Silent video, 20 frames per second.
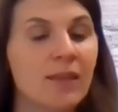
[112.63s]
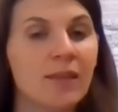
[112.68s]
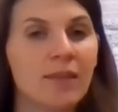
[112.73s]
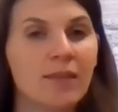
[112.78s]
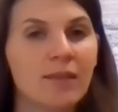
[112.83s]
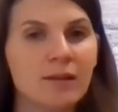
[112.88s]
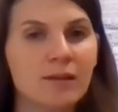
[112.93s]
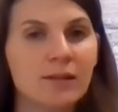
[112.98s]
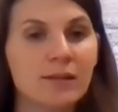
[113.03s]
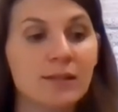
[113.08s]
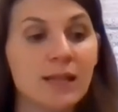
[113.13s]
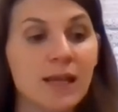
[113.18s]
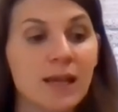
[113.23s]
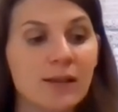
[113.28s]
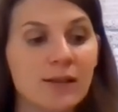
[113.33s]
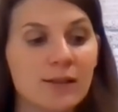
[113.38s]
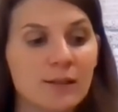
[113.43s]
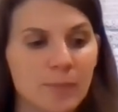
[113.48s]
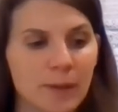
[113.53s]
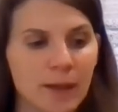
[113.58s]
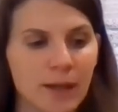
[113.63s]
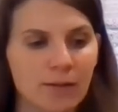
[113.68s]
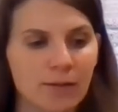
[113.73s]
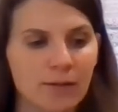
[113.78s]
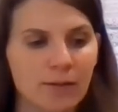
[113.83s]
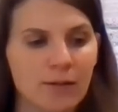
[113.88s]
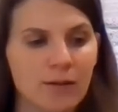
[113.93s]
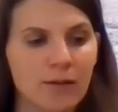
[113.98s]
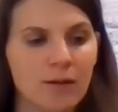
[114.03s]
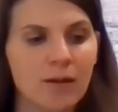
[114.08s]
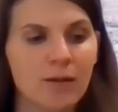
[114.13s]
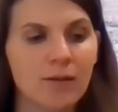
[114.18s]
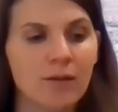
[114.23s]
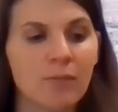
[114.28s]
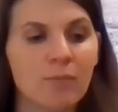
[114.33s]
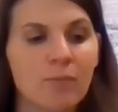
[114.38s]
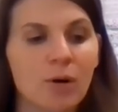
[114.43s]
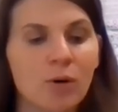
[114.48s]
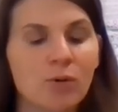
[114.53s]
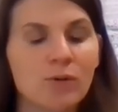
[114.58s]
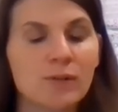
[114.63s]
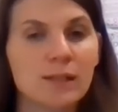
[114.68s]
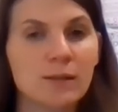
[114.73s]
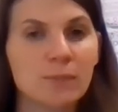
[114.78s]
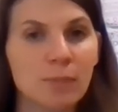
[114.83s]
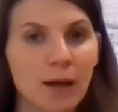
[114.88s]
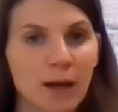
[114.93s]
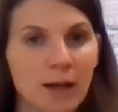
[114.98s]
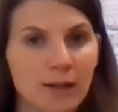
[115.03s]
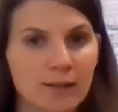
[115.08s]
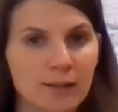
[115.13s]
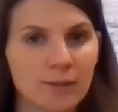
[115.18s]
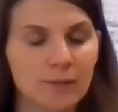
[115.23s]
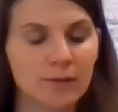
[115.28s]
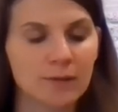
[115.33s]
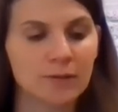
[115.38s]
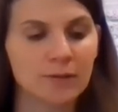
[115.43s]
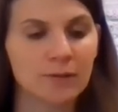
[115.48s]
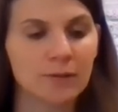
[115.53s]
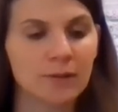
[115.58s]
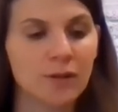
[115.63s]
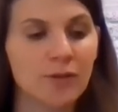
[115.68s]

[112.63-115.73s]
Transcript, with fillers: This has been the most impossible,